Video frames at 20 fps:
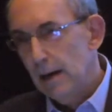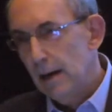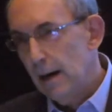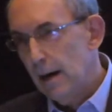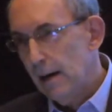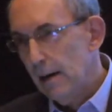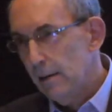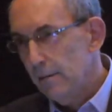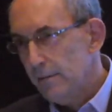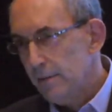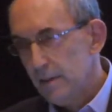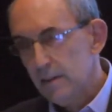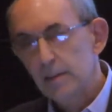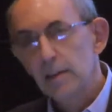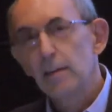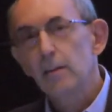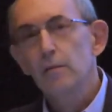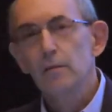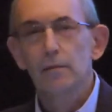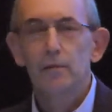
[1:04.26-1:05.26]
I have
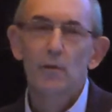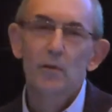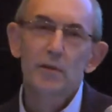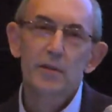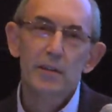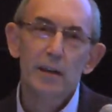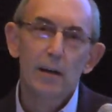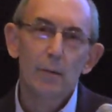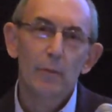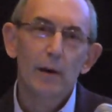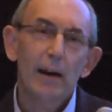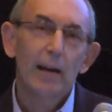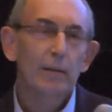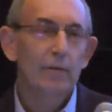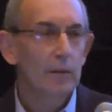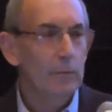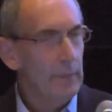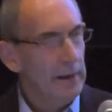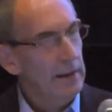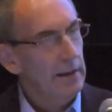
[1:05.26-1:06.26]
succeeded in the first step. I
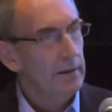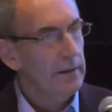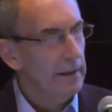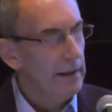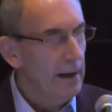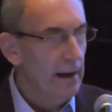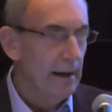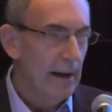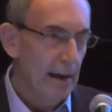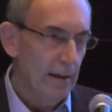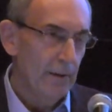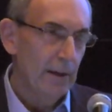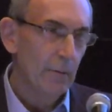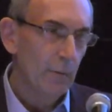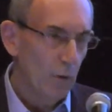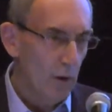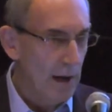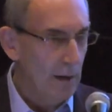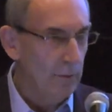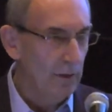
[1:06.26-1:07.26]
have admitted that I have a
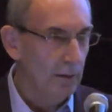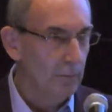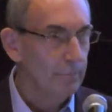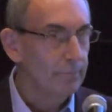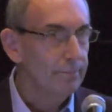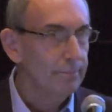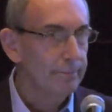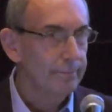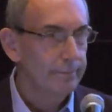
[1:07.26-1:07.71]
problem.